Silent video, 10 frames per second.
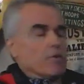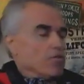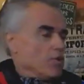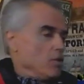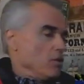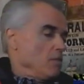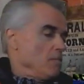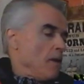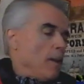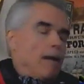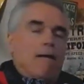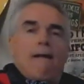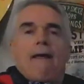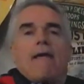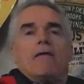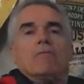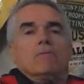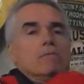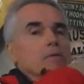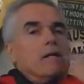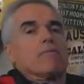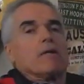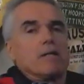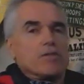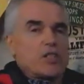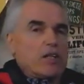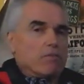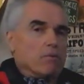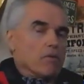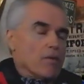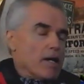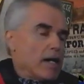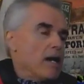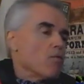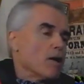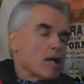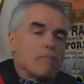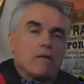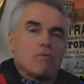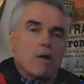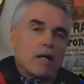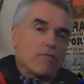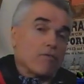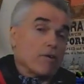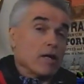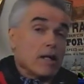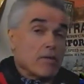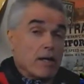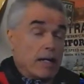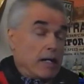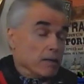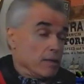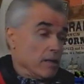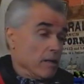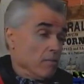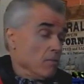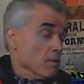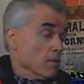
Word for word: with food and every conceivable thing. I wanted to be ready for anything out there,